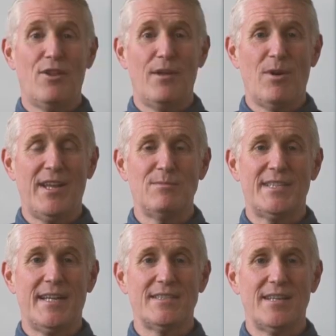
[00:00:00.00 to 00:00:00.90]
Hello there, my name's
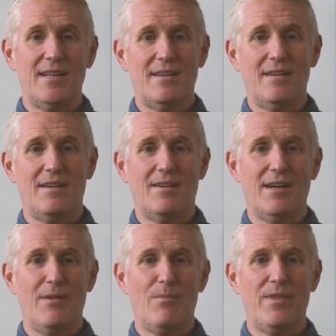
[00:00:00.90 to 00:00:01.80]
Dan Taylor.
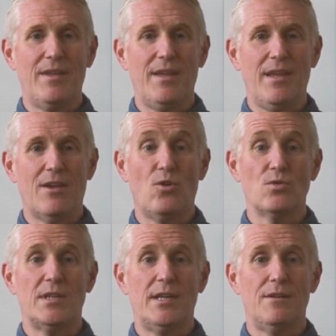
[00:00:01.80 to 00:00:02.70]
I am the
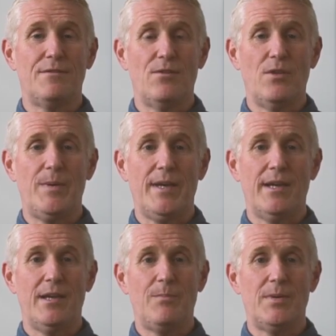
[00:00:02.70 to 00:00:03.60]
course leader for the
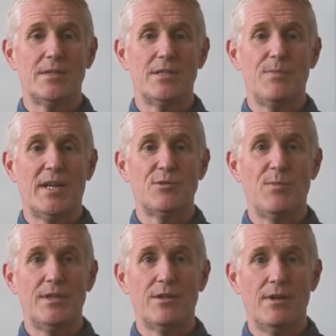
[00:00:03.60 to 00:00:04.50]
BA Business
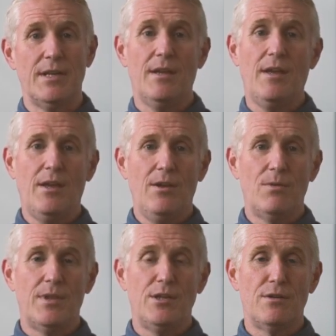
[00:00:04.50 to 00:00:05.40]
Management degree
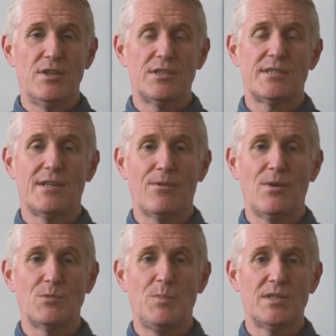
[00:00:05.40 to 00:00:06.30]
within University of South
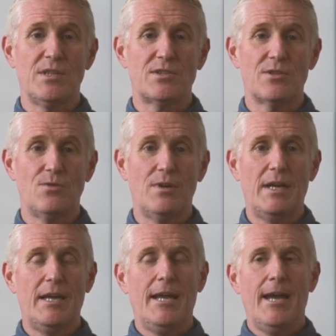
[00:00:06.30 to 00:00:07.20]
Wales Business School.
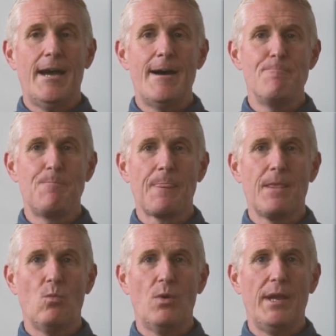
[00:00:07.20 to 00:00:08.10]

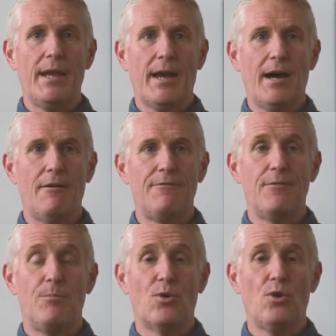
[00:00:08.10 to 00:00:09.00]
We
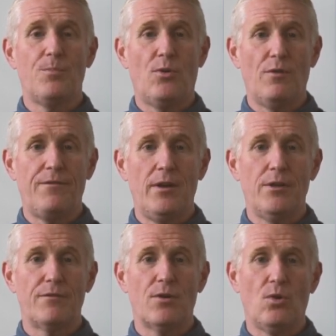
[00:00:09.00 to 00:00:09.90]
have a broad
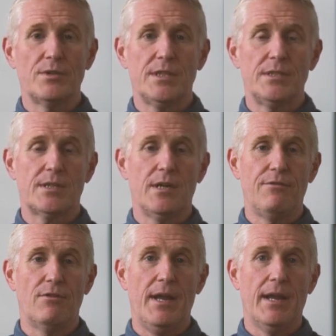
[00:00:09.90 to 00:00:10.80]
portfolio of courses
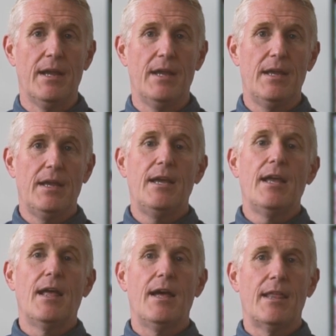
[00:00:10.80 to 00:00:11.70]
covering
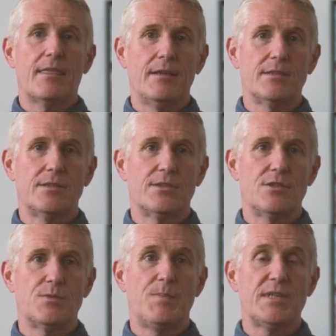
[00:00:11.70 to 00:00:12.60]
things
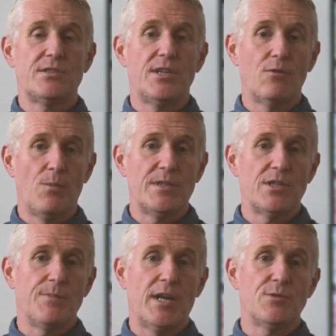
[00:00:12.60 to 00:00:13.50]
such as general
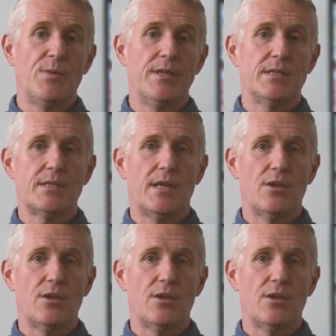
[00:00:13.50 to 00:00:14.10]
business management,